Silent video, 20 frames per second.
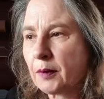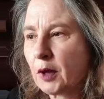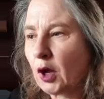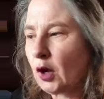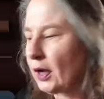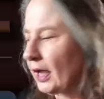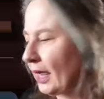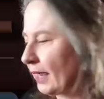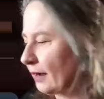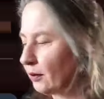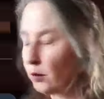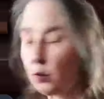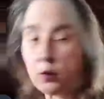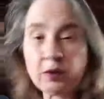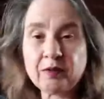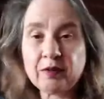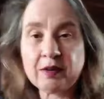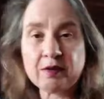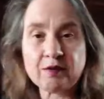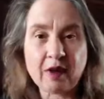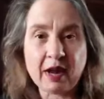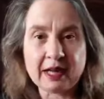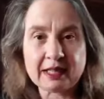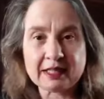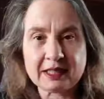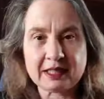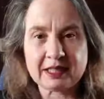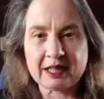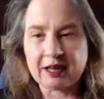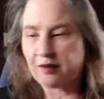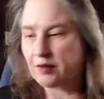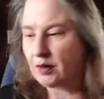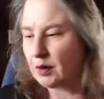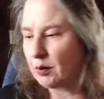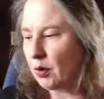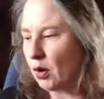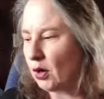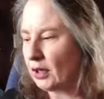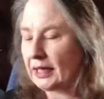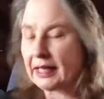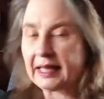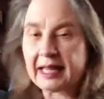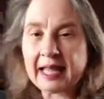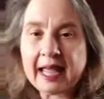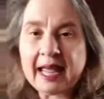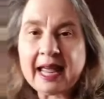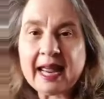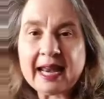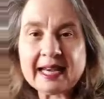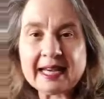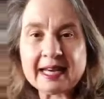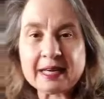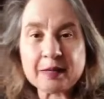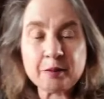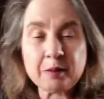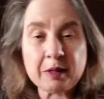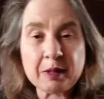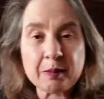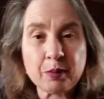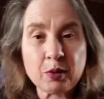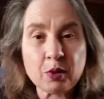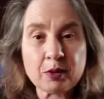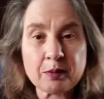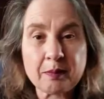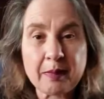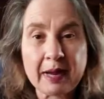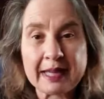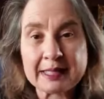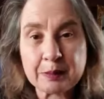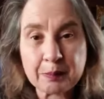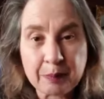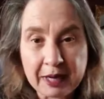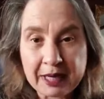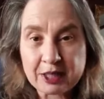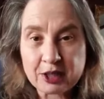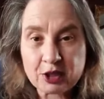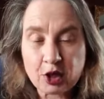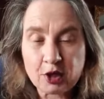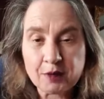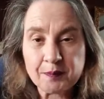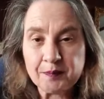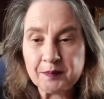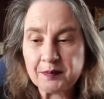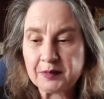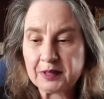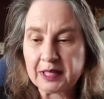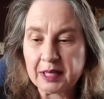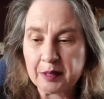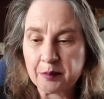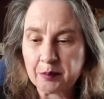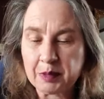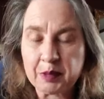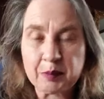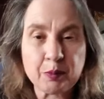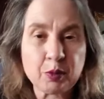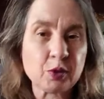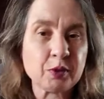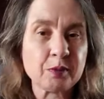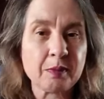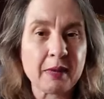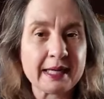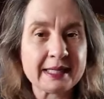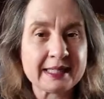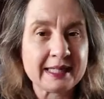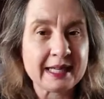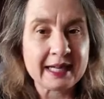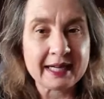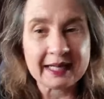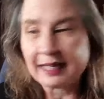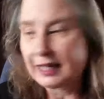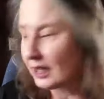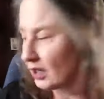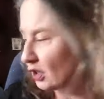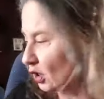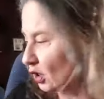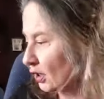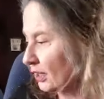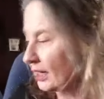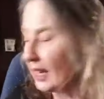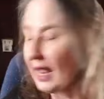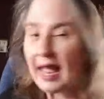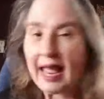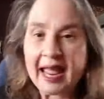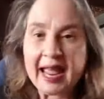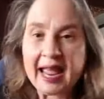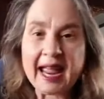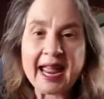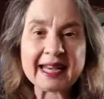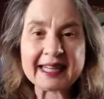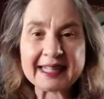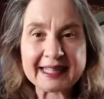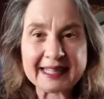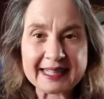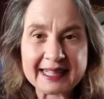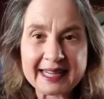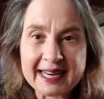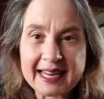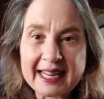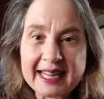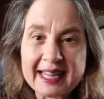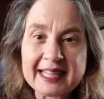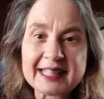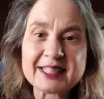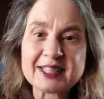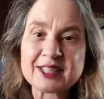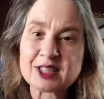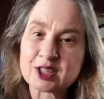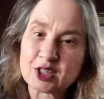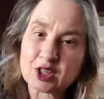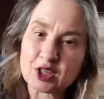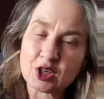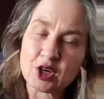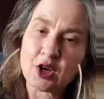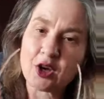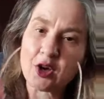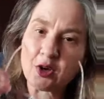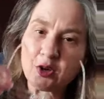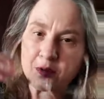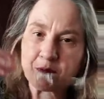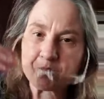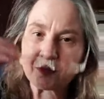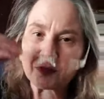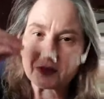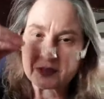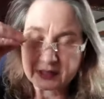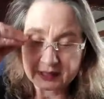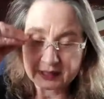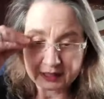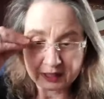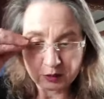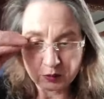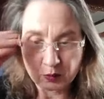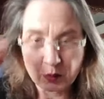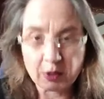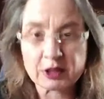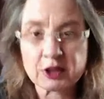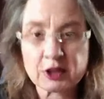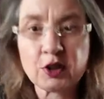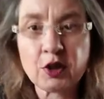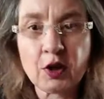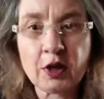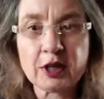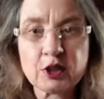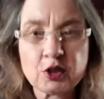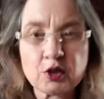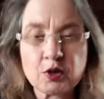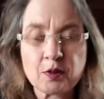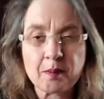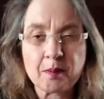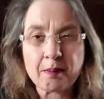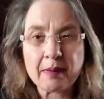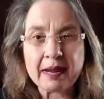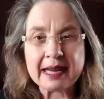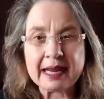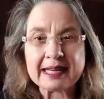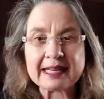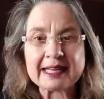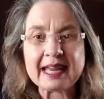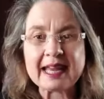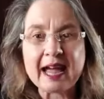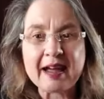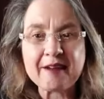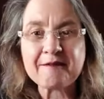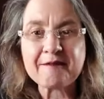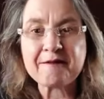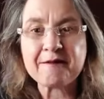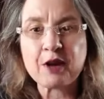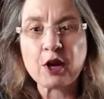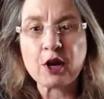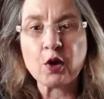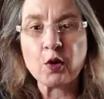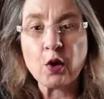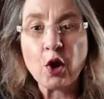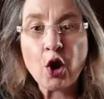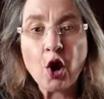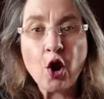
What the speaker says: Okay, we've invited everybody. Let me put my specs on. Let me put my psychic on, and let's go. This is what's going to make life flow.